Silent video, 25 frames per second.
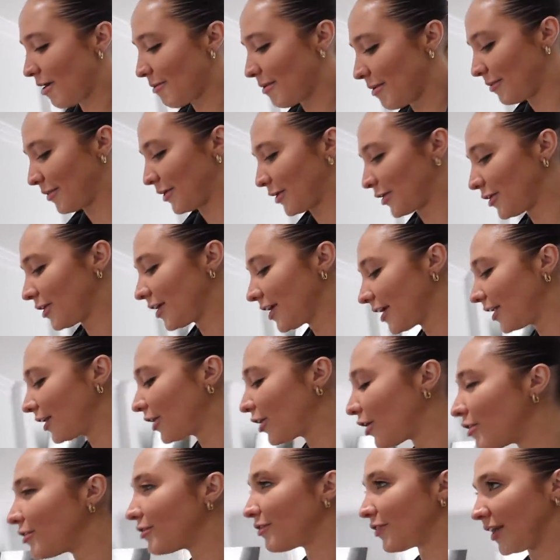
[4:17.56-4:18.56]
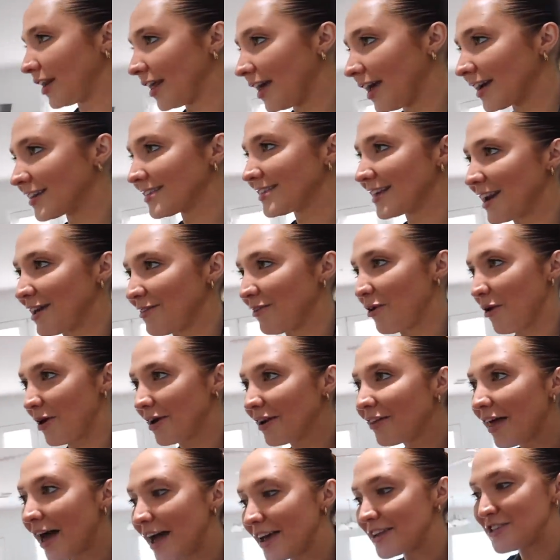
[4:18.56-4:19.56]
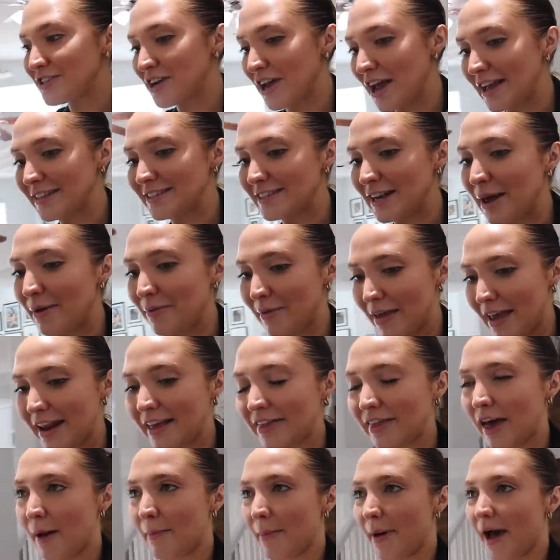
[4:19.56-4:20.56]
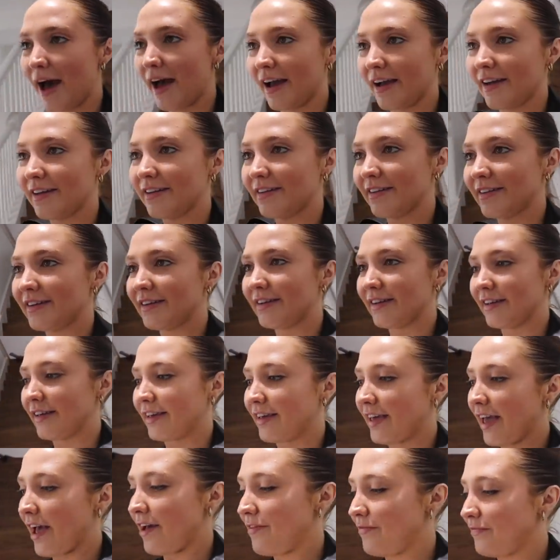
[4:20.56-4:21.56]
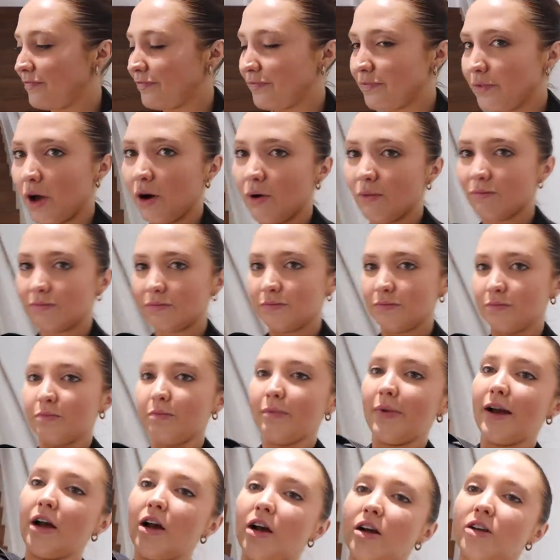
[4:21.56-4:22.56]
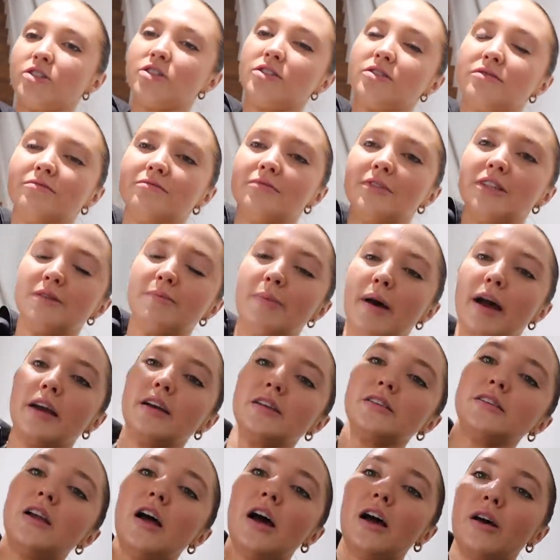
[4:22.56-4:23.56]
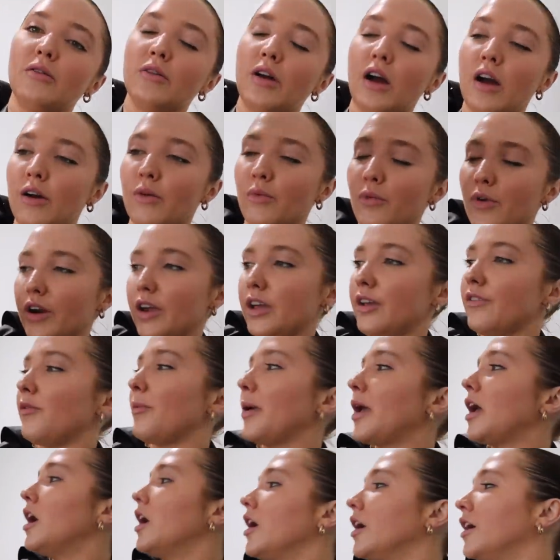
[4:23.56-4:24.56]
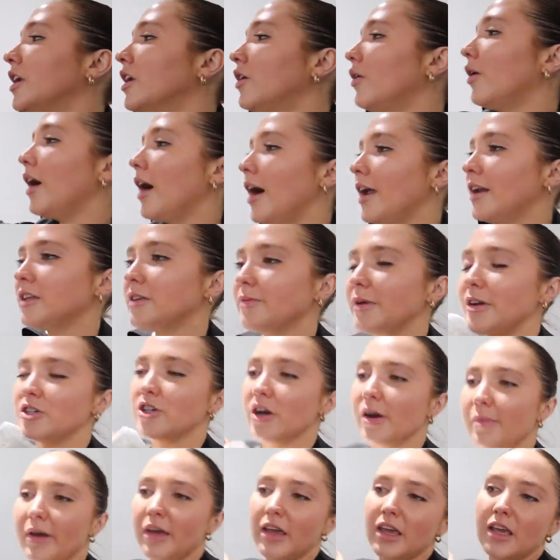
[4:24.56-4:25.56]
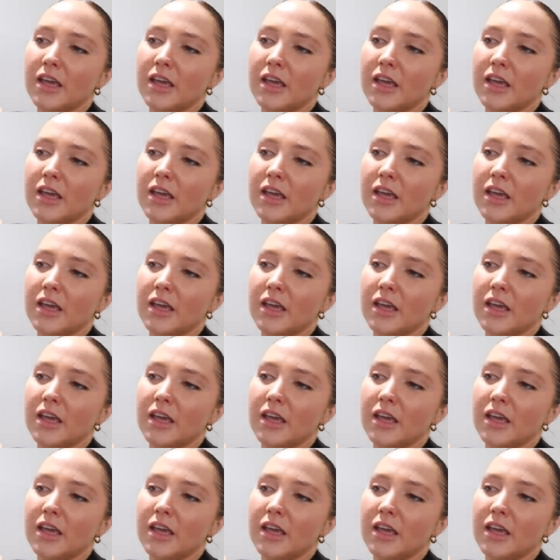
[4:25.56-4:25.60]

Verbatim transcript: I'm literally gonna go to Phoenix and I'm going to Last Chance and I'm getting that back. Okay? Oh my gosh, this bag is not uh, working for me. You know what, I need to make sure I have my